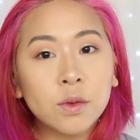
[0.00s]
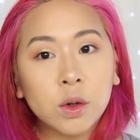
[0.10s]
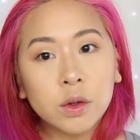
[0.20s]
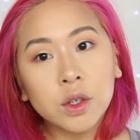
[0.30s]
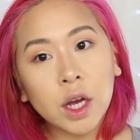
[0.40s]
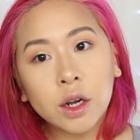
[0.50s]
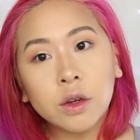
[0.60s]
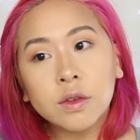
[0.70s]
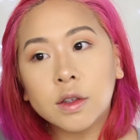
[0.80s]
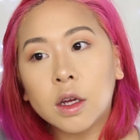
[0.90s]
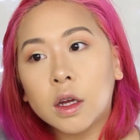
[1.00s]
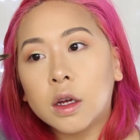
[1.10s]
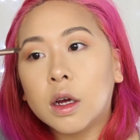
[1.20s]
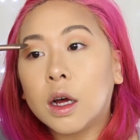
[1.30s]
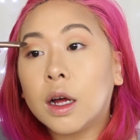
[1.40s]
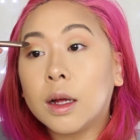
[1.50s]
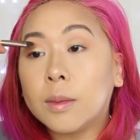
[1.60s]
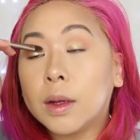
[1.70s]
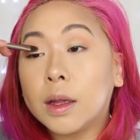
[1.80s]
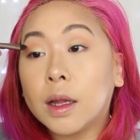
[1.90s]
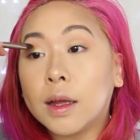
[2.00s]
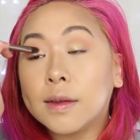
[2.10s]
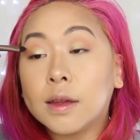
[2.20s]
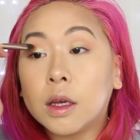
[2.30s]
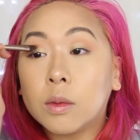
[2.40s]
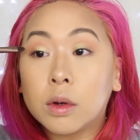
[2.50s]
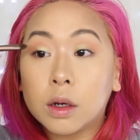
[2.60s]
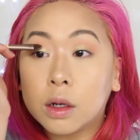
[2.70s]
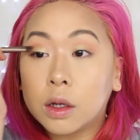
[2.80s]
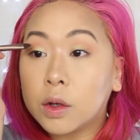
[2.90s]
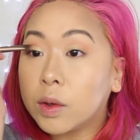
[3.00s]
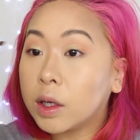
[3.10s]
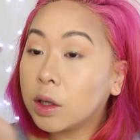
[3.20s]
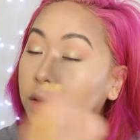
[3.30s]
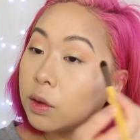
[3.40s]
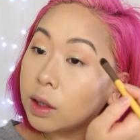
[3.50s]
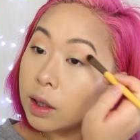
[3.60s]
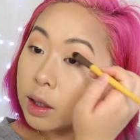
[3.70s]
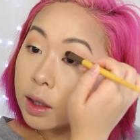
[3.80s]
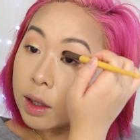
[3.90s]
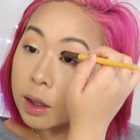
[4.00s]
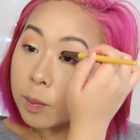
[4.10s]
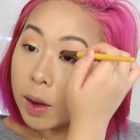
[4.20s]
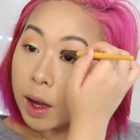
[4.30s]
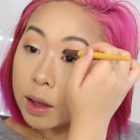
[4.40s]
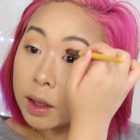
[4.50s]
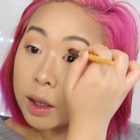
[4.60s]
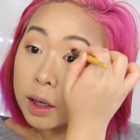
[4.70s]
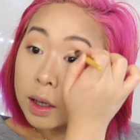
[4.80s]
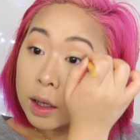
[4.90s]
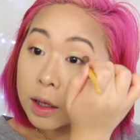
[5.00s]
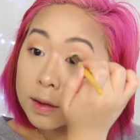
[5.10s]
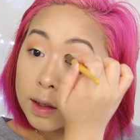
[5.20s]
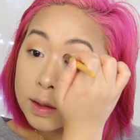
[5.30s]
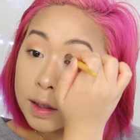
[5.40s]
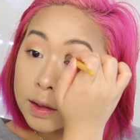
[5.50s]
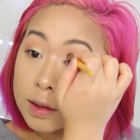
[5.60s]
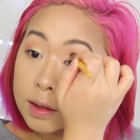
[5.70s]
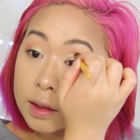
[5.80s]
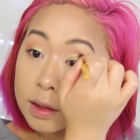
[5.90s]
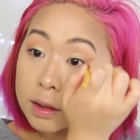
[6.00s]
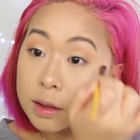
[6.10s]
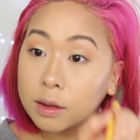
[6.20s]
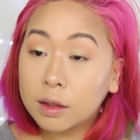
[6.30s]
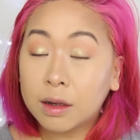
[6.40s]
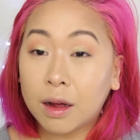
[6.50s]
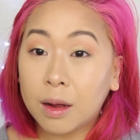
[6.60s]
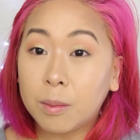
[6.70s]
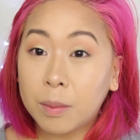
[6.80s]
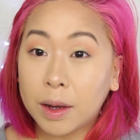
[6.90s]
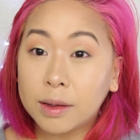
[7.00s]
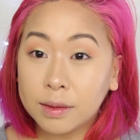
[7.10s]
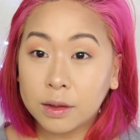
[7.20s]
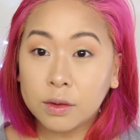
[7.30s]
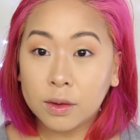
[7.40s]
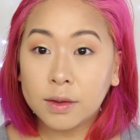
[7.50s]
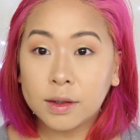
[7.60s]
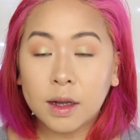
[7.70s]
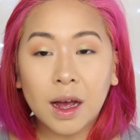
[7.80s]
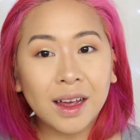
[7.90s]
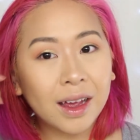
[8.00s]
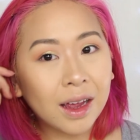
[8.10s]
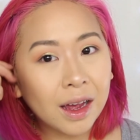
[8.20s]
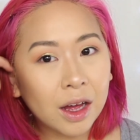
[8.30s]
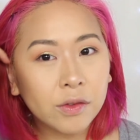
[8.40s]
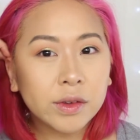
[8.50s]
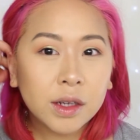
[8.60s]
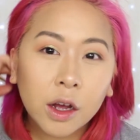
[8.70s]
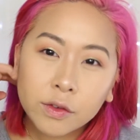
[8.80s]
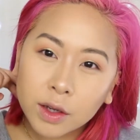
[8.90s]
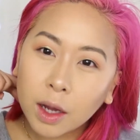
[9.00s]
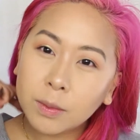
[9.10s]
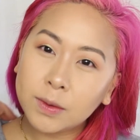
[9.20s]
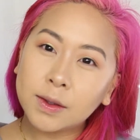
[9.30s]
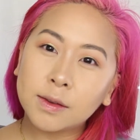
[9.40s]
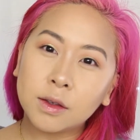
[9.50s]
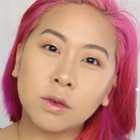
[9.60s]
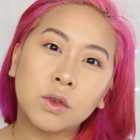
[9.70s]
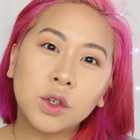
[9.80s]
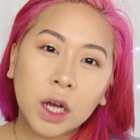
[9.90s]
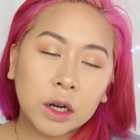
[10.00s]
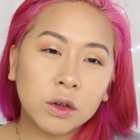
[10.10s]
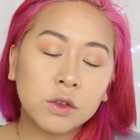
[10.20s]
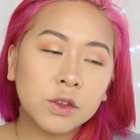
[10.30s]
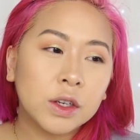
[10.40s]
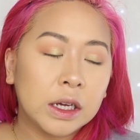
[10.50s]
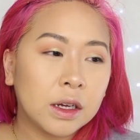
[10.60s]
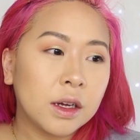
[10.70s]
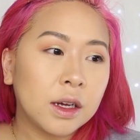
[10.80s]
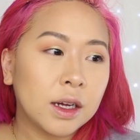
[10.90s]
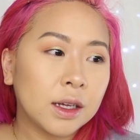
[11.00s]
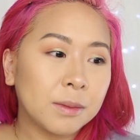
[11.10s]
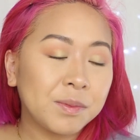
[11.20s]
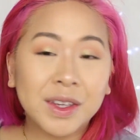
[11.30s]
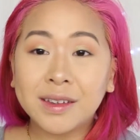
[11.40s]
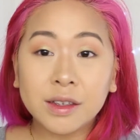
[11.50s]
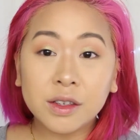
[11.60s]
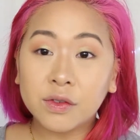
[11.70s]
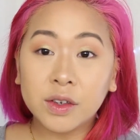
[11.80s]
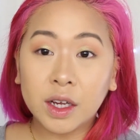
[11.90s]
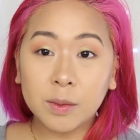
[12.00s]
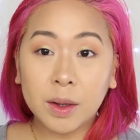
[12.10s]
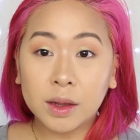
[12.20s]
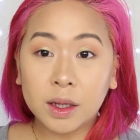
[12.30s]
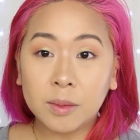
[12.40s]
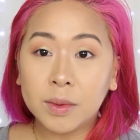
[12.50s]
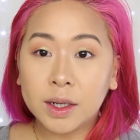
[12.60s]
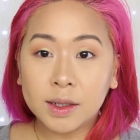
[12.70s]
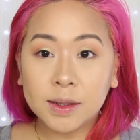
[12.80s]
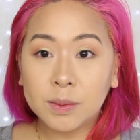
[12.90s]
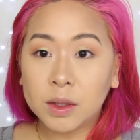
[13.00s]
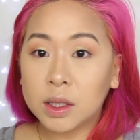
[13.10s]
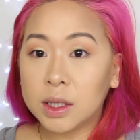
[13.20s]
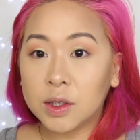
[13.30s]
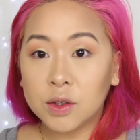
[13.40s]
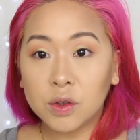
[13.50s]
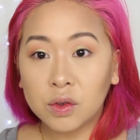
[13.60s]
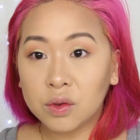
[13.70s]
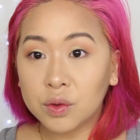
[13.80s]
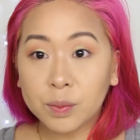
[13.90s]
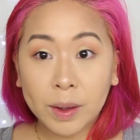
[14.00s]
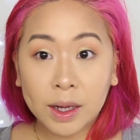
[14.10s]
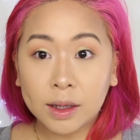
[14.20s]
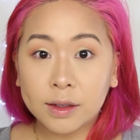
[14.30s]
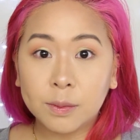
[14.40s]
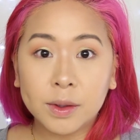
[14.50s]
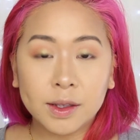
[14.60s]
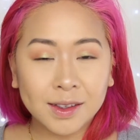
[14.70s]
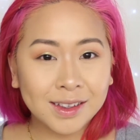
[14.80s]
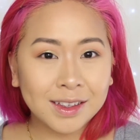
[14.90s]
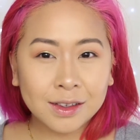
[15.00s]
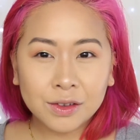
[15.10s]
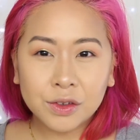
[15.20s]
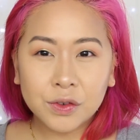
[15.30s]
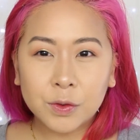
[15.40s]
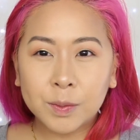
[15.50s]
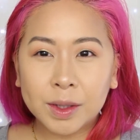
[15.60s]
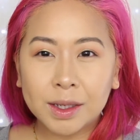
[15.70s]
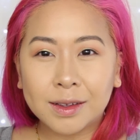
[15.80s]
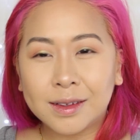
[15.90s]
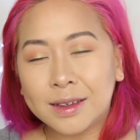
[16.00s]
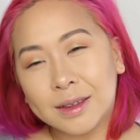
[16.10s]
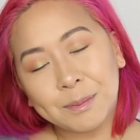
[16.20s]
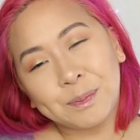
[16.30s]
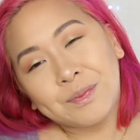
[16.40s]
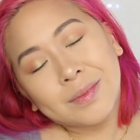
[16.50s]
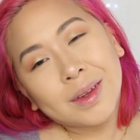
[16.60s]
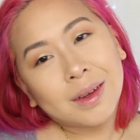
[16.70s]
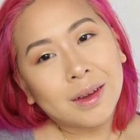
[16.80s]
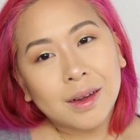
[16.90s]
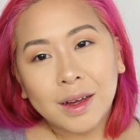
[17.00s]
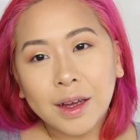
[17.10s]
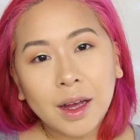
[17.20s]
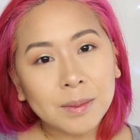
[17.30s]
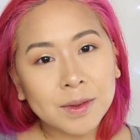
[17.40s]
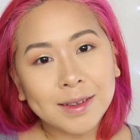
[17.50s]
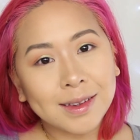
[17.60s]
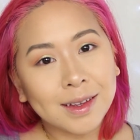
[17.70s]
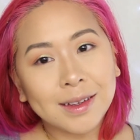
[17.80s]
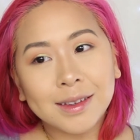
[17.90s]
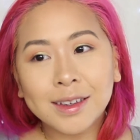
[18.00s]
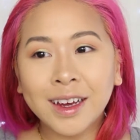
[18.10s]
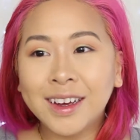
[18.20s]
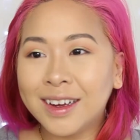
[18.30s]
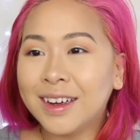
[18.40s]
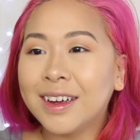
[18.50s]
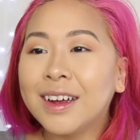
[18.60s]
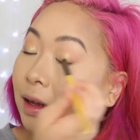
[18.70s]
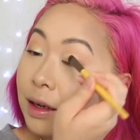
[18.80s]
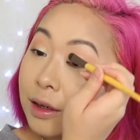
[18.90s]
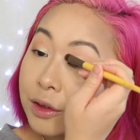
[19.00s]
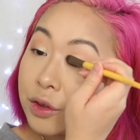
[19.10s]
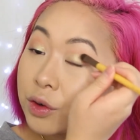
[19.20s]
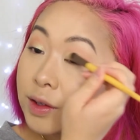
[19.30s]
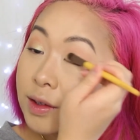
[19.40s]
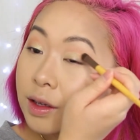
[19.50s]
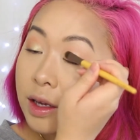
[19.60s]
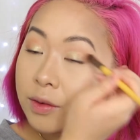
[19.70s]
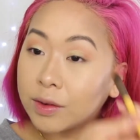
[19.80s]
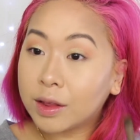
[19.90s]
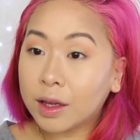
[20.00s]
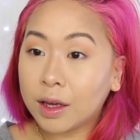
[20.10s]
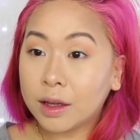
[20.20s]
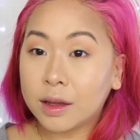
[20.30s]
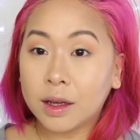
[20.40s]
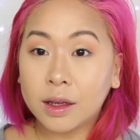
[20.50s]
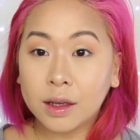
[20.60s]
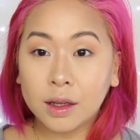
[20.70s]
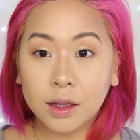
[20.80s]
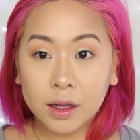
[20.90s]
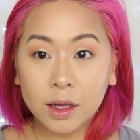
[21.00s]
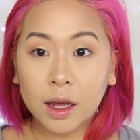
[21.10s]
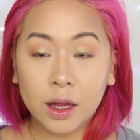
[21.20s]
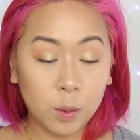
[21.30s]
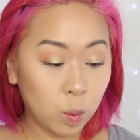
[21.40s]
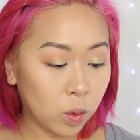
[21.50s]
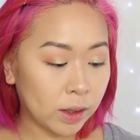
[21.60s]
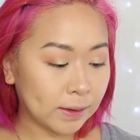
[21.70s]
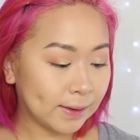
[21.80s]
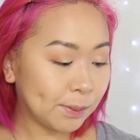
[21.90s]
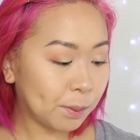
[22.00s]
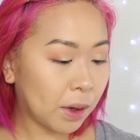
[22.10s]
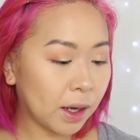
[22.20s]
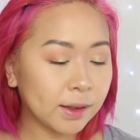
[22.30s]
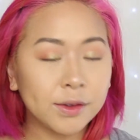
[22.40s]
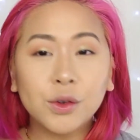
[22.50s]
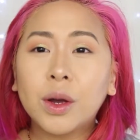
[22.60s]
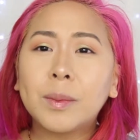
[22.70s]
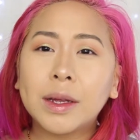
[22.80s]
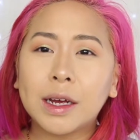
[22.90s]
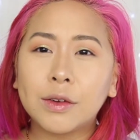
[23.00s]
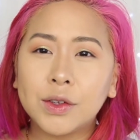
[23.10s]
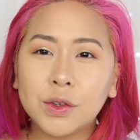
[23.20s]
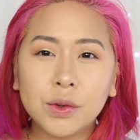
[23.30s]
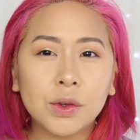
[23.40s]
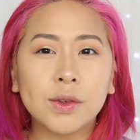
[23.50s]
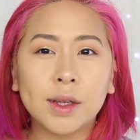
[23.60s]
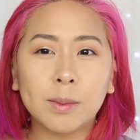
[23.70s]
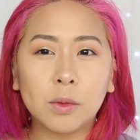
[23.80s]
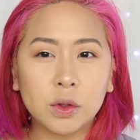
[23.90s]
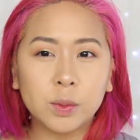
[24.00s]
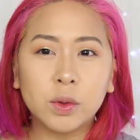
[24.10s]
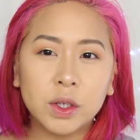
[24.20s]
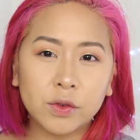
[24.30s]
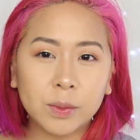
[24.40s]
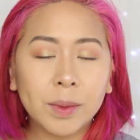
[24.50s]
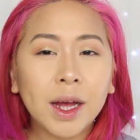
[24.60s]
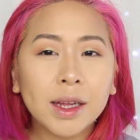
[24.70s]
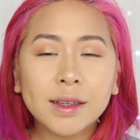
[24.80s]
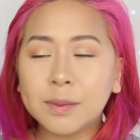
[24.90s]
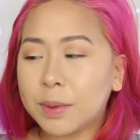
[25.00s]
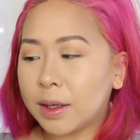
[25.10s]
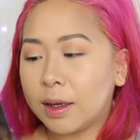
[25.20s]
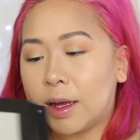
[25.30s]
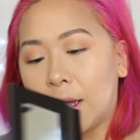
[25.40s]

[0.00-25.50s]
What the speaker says: foiled shadows unless they were, you know, included in a palette, because I tend to not buy singles. I have a tough time using single shadows because I just forget about them, and I typically just use palettes because it's easier for me. I'm just lazy. And I enjoy seeing everything like in one spot. So I mean, I'll still use like multiple different palettes, but